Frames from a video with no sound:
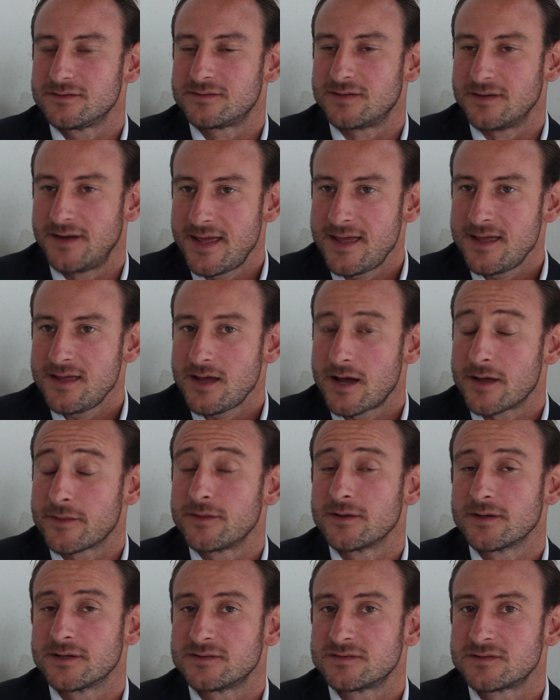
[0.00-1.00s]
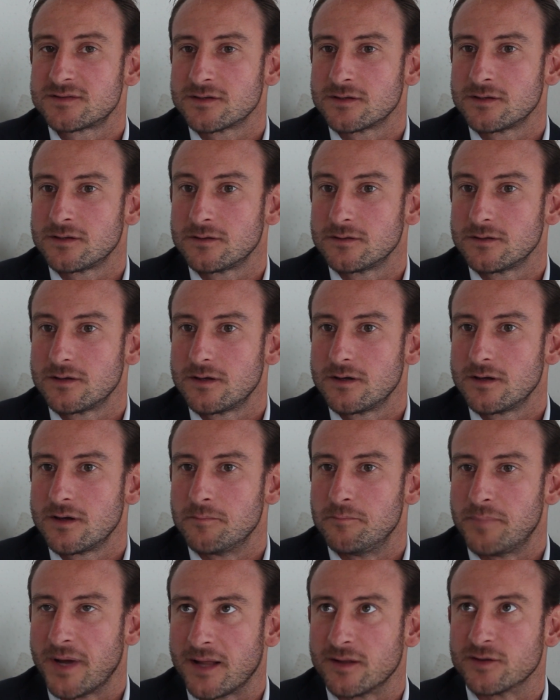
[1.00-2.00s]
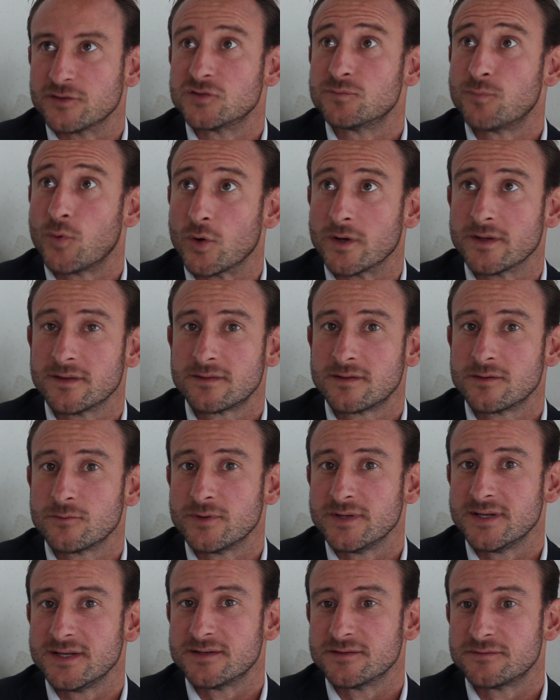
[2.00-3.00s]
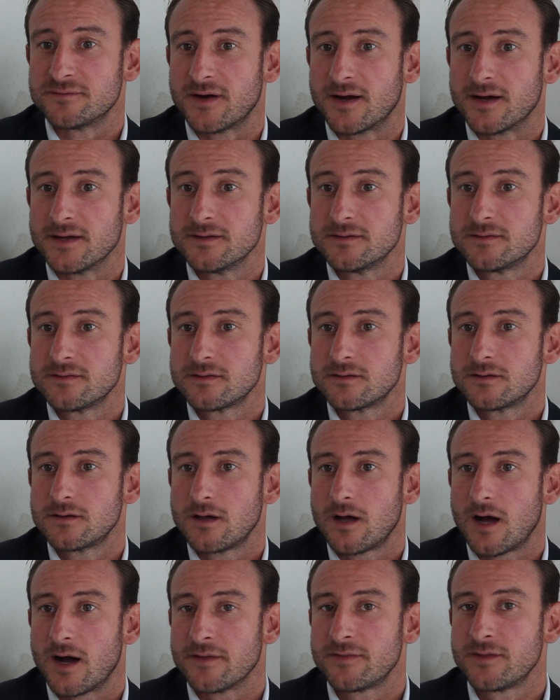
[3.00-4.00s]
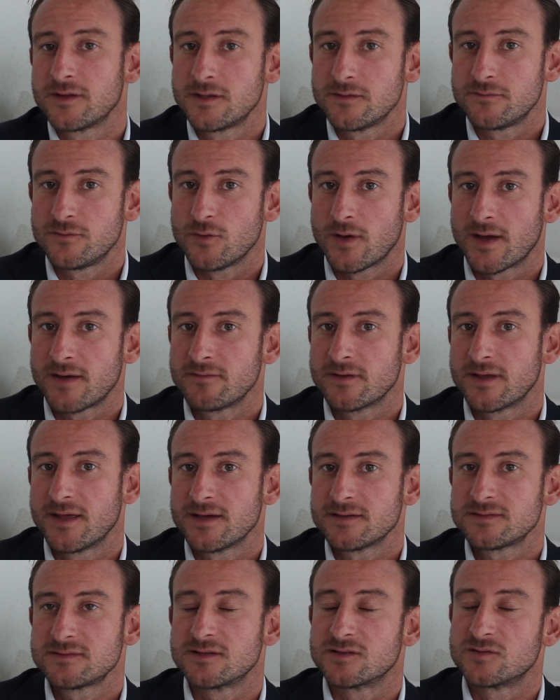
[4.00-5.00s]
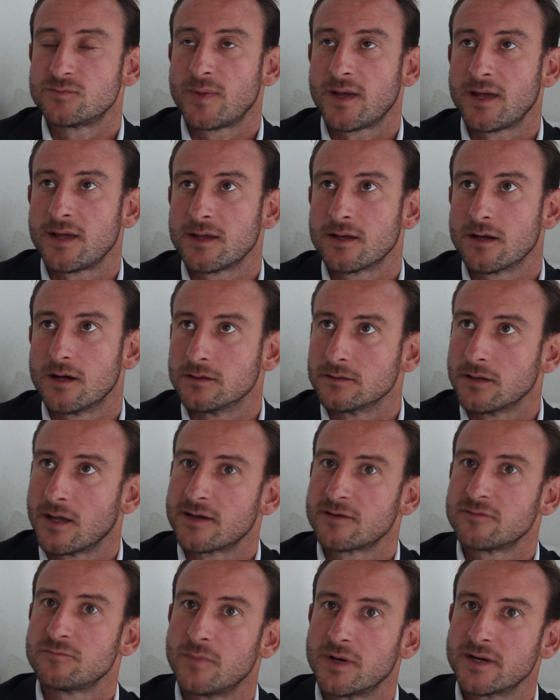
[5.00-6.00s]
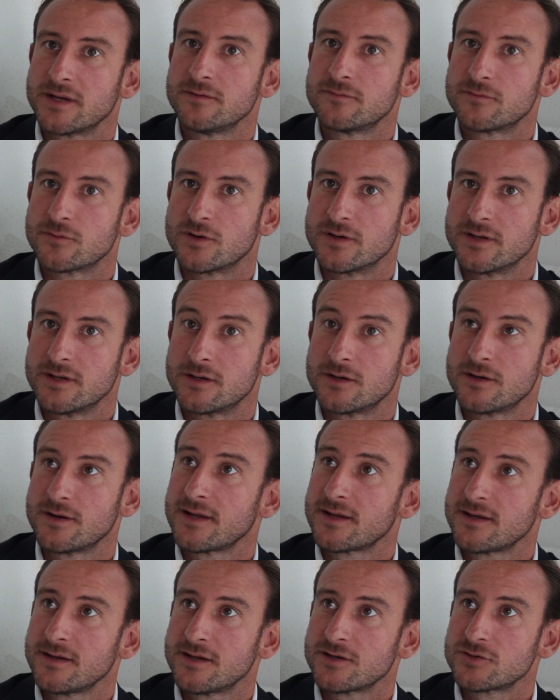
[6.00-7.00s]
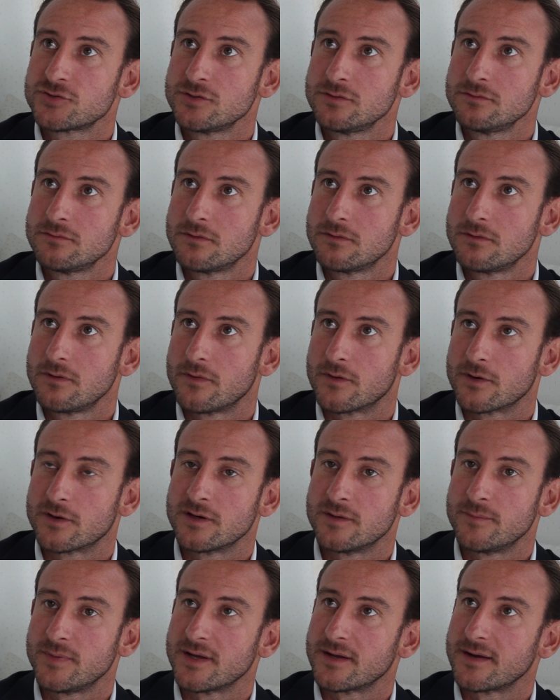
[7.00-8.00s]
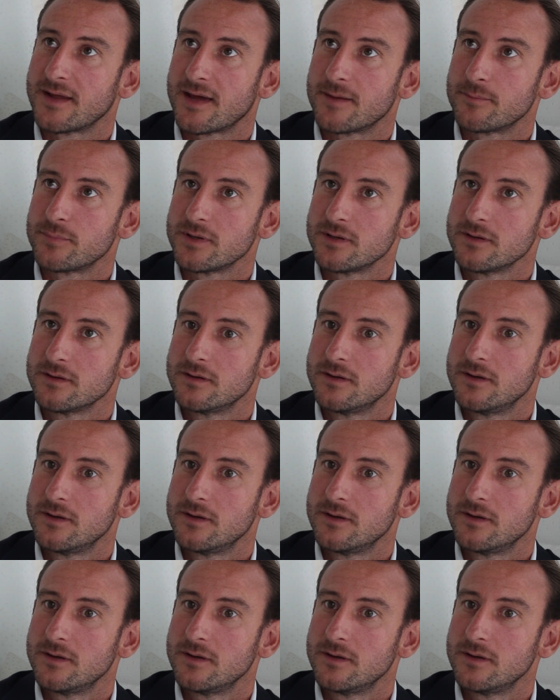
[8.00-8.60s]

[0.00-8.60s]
Today, I think it's still a balance point that we need to find. I think if you have a guest that's paying a lot of money for an internet connection, they're going to be unhappy.